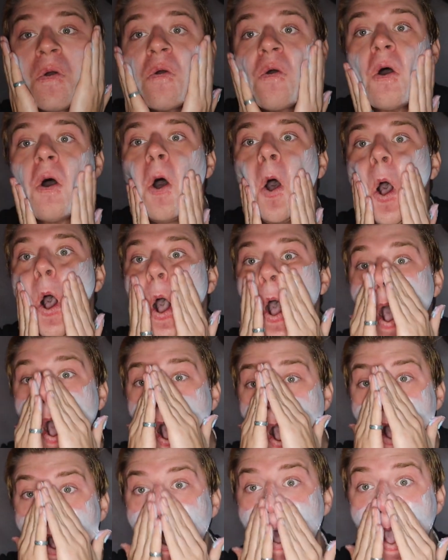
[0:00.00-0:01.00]

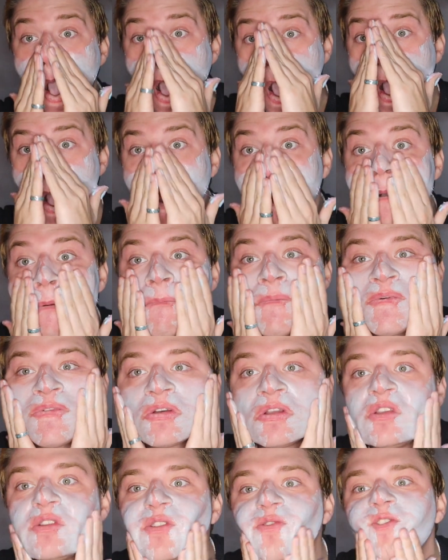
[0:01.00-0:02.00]
Oh,
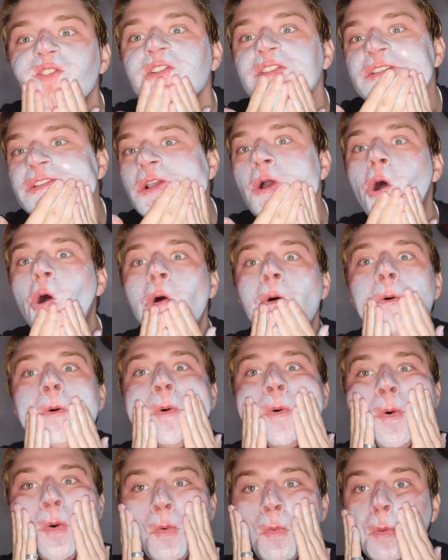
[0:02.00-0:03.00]
this one's
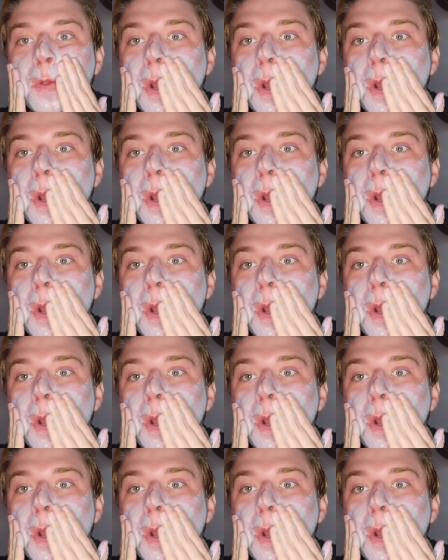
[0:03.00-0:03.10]
cold.